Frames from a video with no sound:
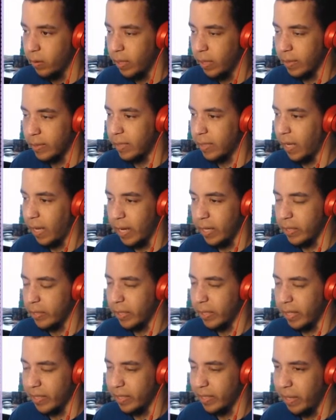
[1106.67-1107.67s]
That's not how you
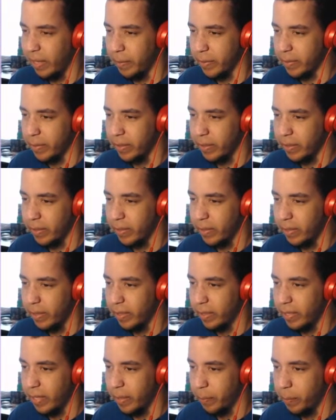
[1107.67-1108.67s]
say his name, is it?
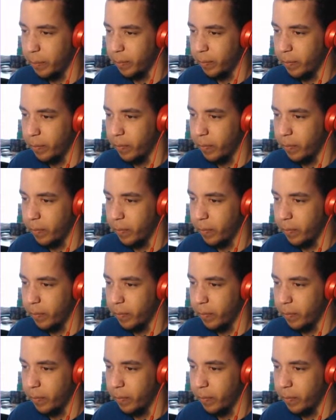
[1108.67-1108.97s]
Tip.